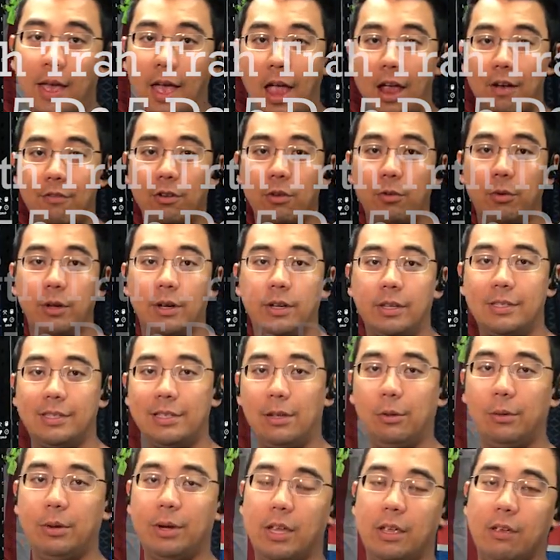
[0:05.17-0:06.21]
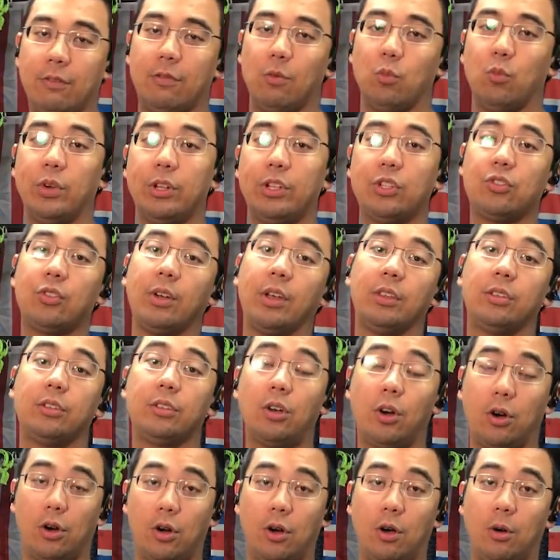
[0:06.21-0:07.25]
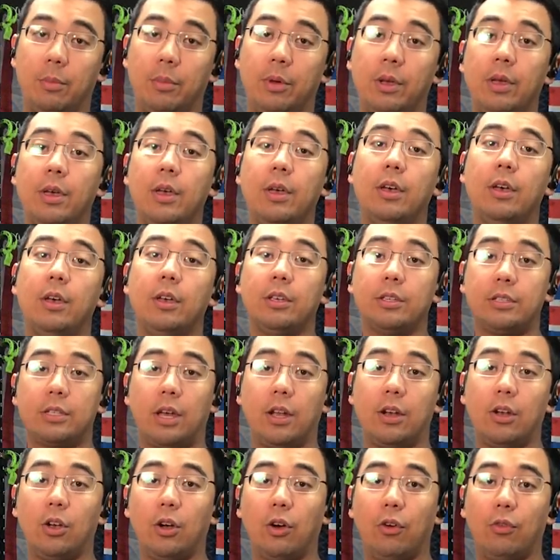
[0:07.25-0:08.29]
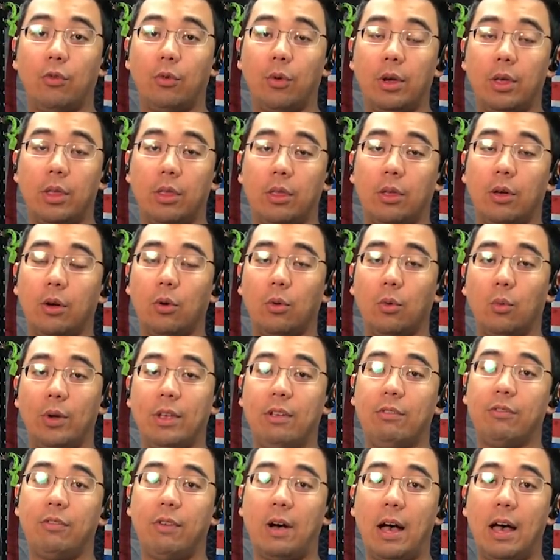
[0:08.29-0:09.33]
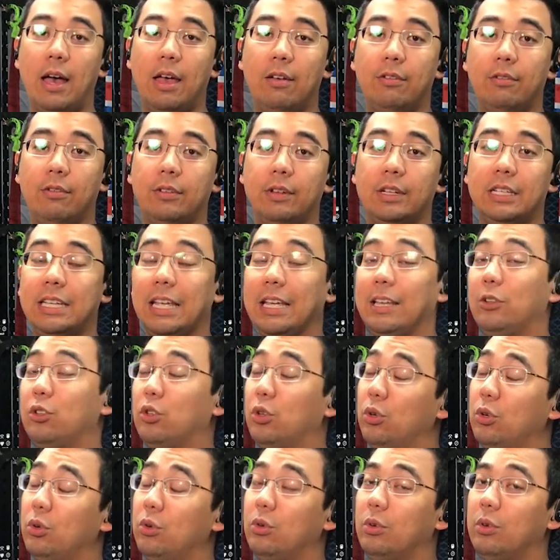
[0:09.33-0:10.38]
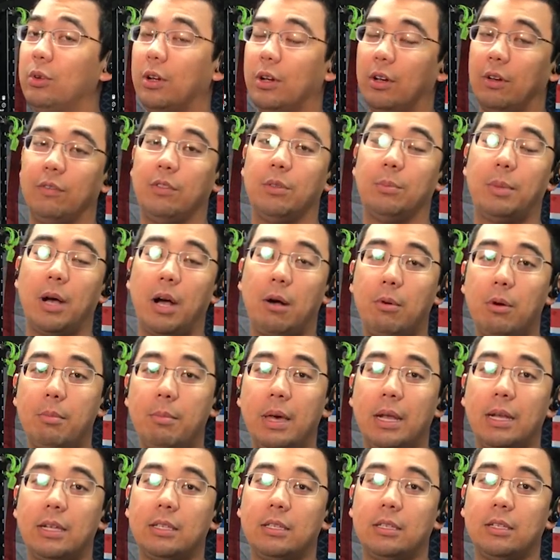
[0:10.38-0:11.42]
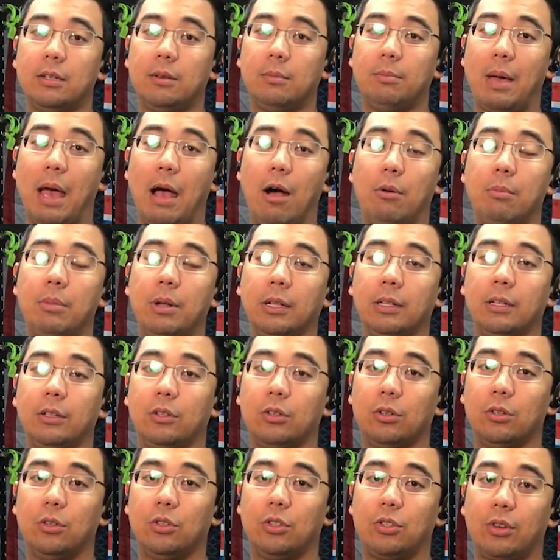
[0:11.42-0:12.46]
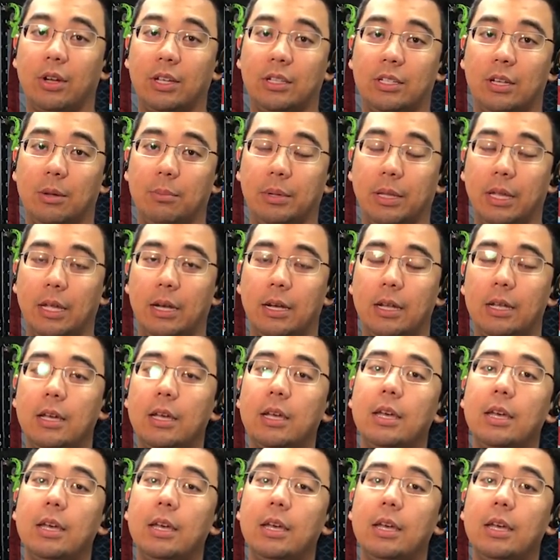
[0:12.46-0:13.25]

Hey everyone, Selwyn here from WynnStrength.com. Starting off with week 5, day 2 of the Barbell Medicine Powerbuilding II strength template.